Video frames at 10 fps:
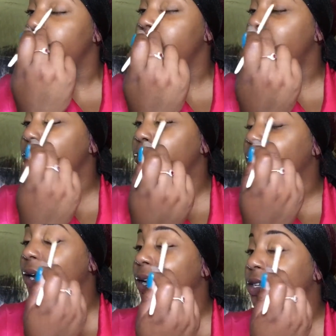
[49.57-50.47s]

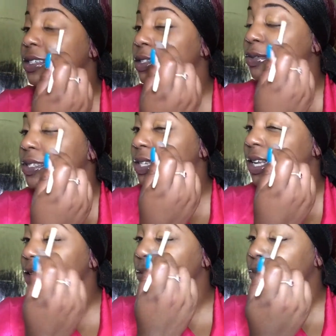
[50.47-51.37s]
recuperate. I just
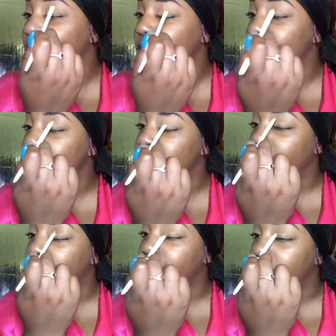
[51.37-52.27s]
wasn't in the mood
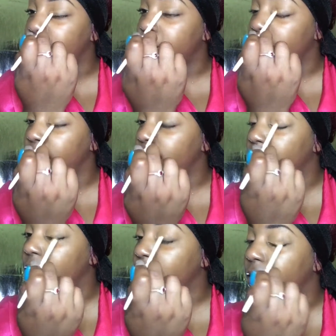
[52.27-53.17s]
to film
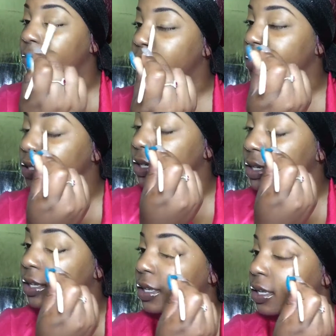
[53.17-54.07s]
anymore. Like I
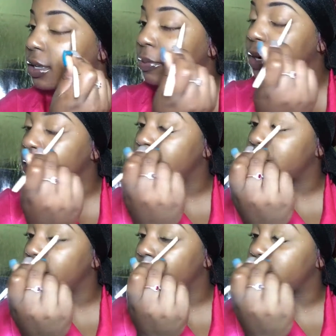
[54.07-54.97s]
wasn't
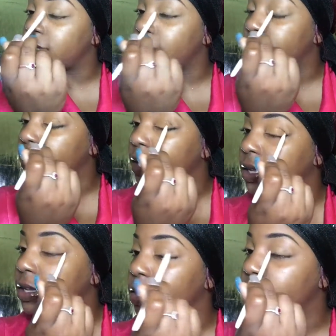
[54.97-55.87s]
myself. So I
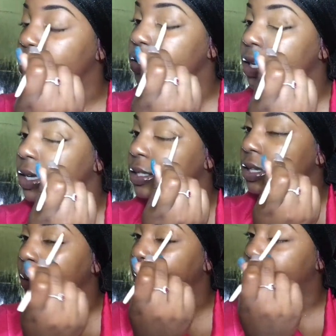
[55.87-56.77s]
had to, you know, take a
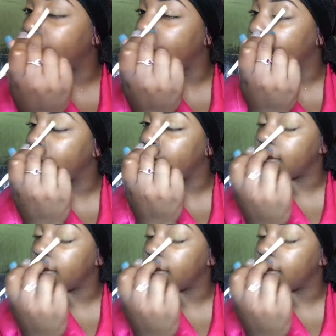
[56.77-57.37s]
step back